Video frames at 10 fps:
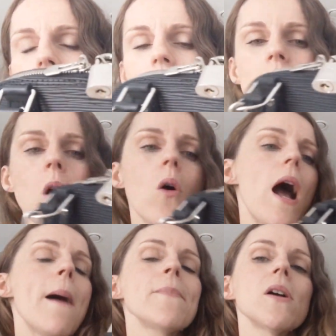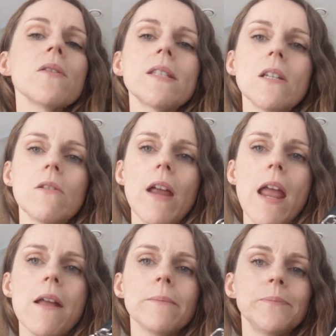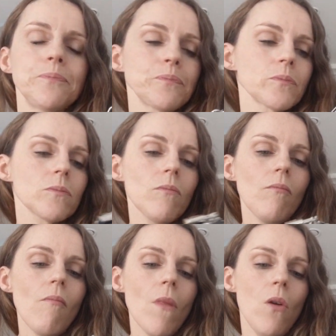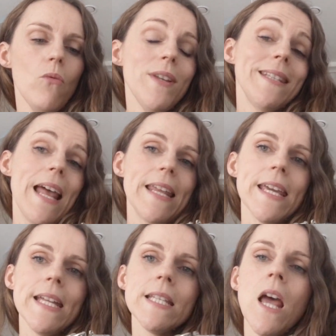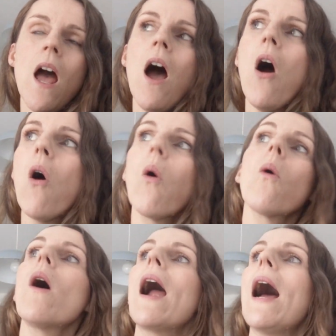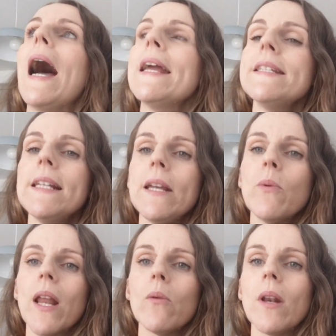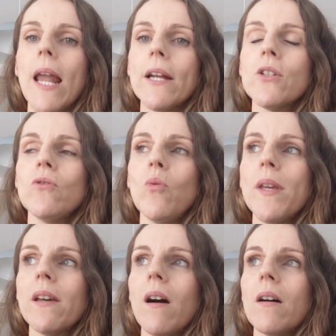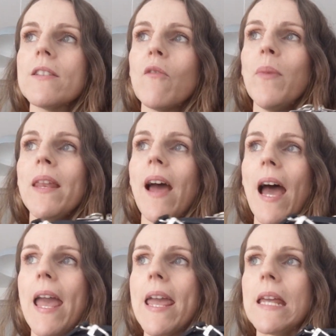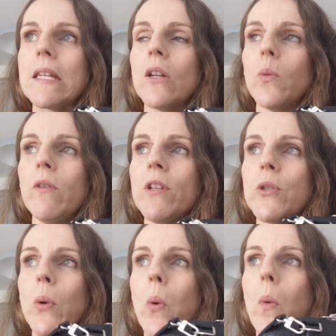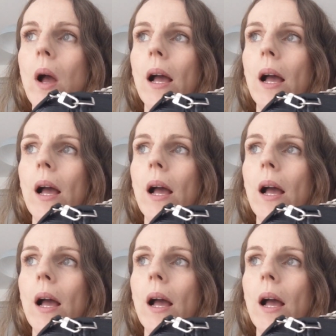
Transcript: So I'm considering reselling it, or ideally what I would like to do, because I've been eyeing the Louis Vuitton